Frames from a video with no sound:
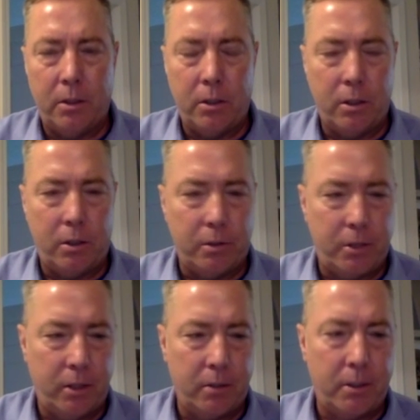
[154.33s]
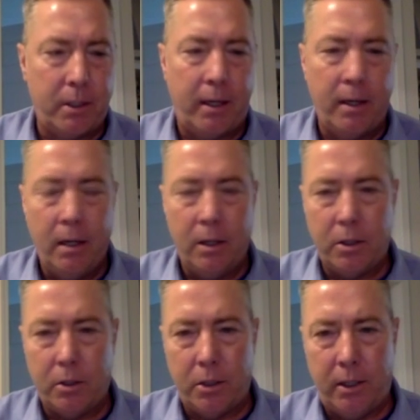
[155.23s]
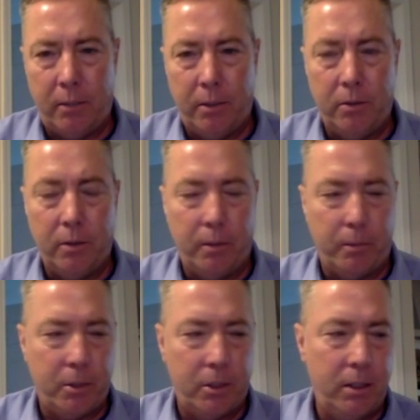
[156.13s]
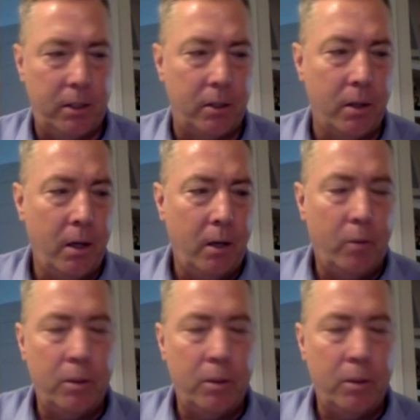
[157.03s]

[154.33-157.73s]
the surgical skill set associated with doing the procedure